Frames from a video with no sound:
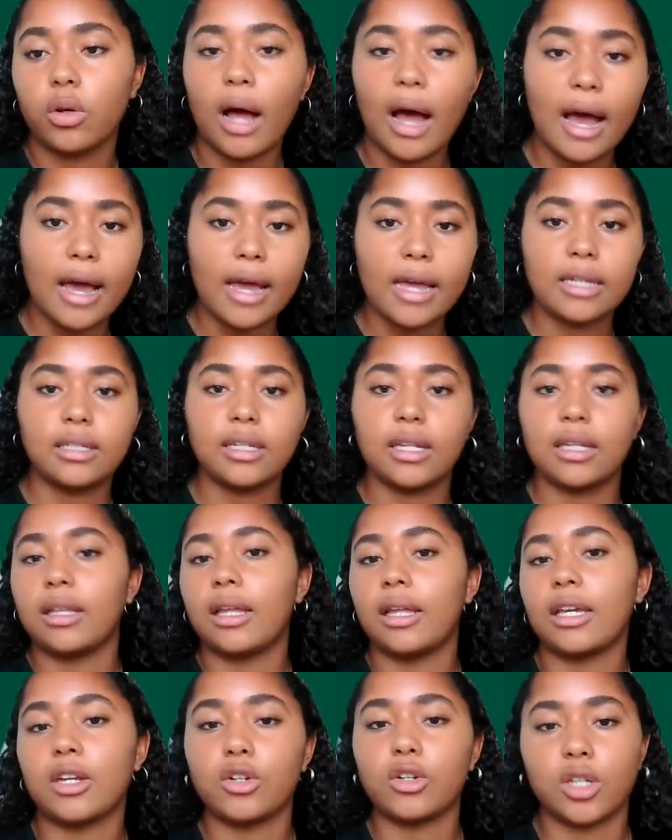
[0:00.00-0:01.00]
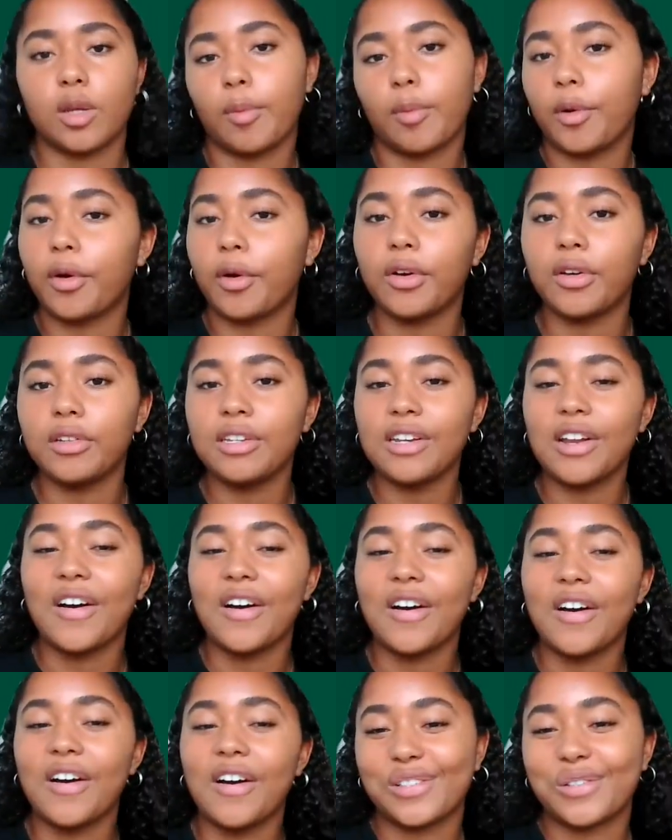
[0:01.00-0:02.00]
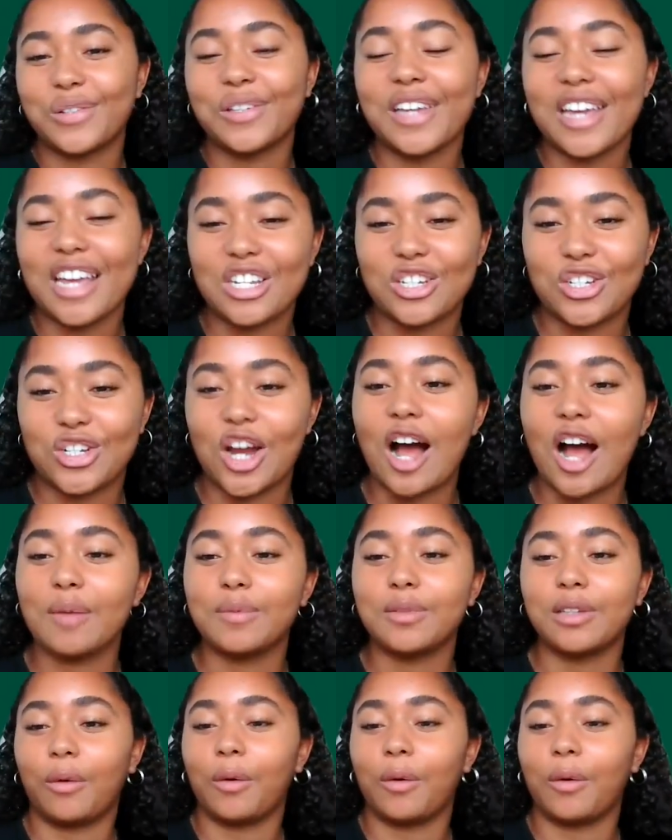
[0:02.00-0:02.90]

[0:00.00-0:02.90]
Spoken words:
I did like your typical, high school age jobs.